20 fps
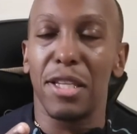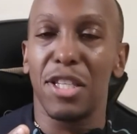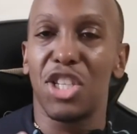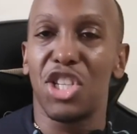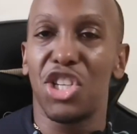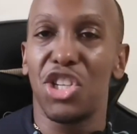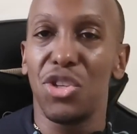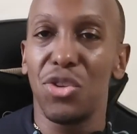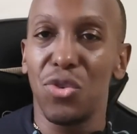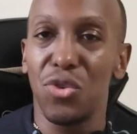
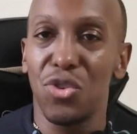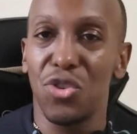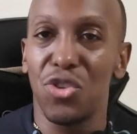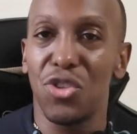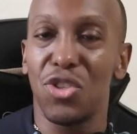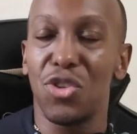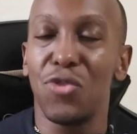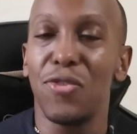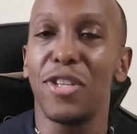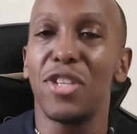
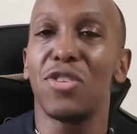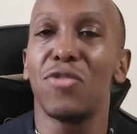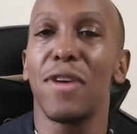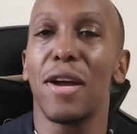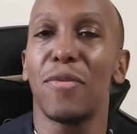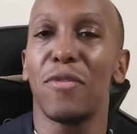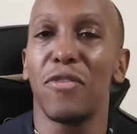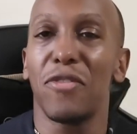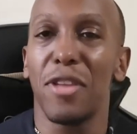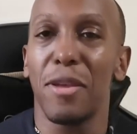children to
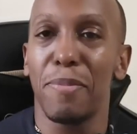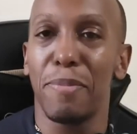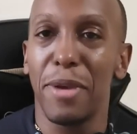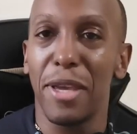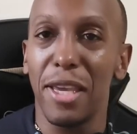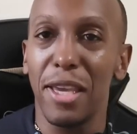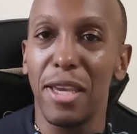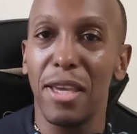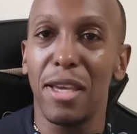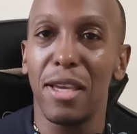interact with their
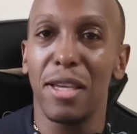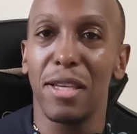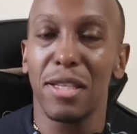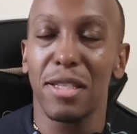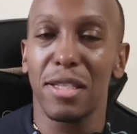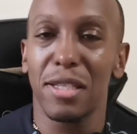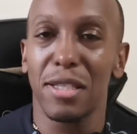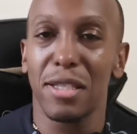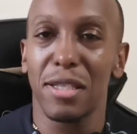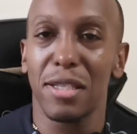
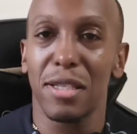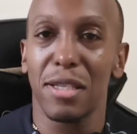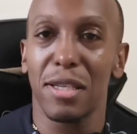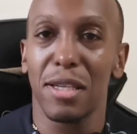peers,